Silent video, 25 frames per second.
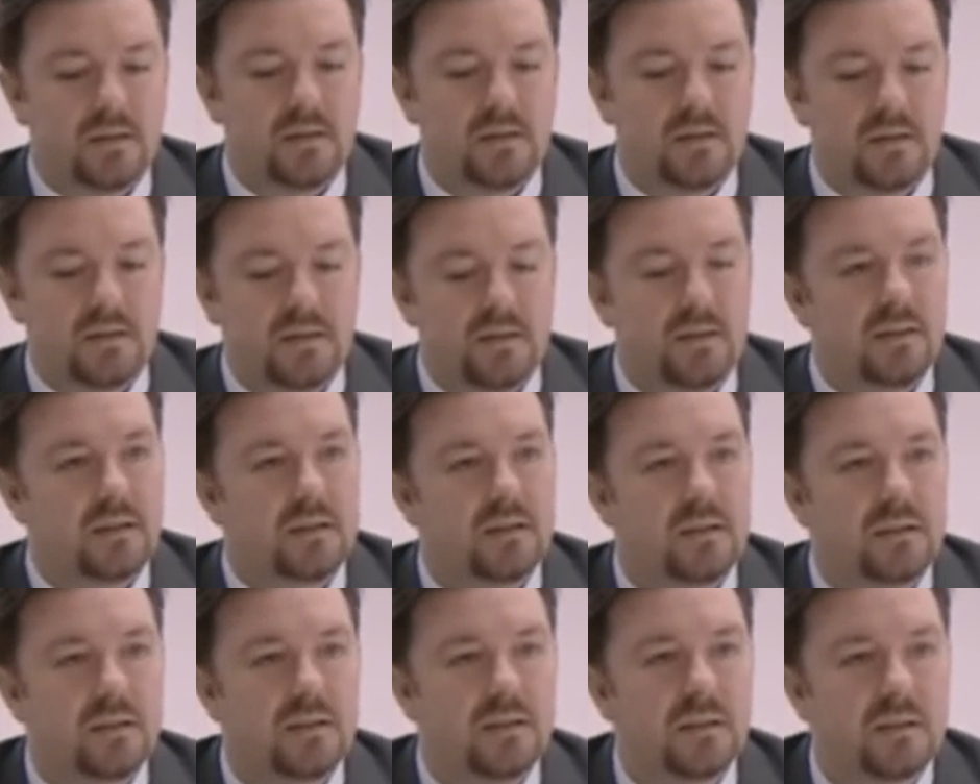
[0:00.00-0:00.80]

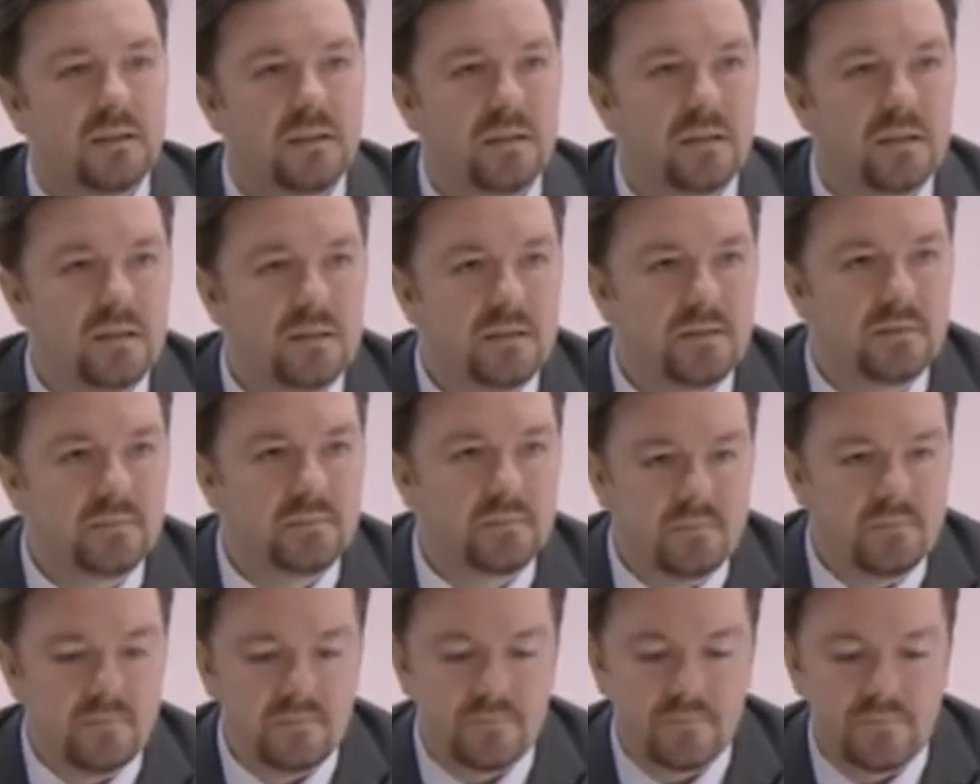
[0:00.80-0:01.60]

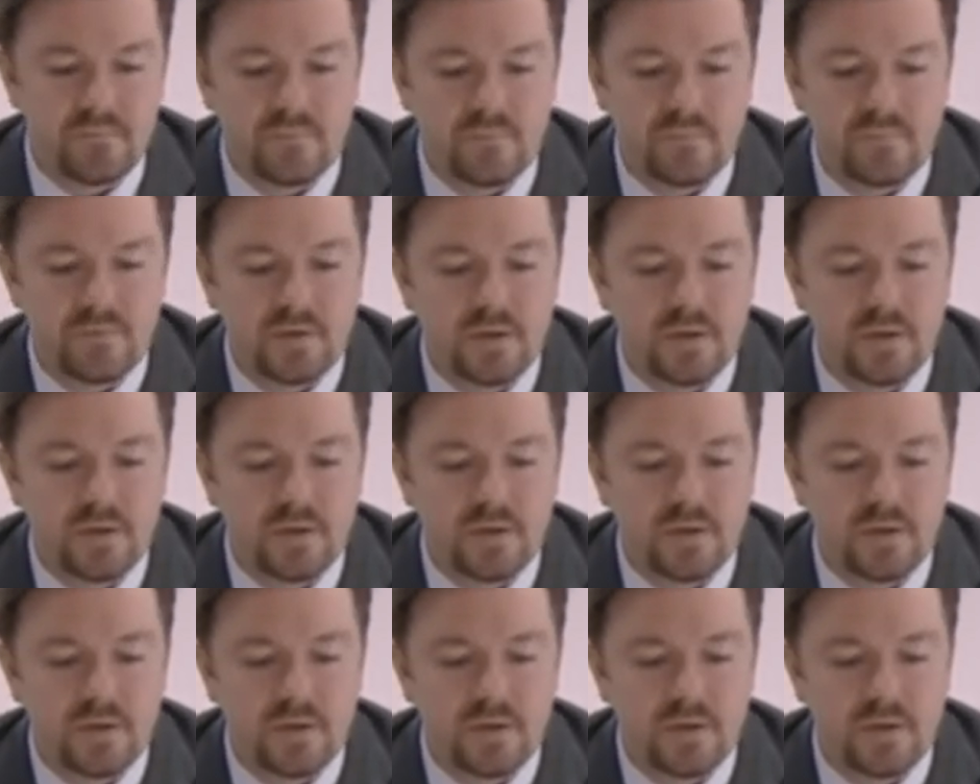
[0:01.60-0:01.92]
[no speech]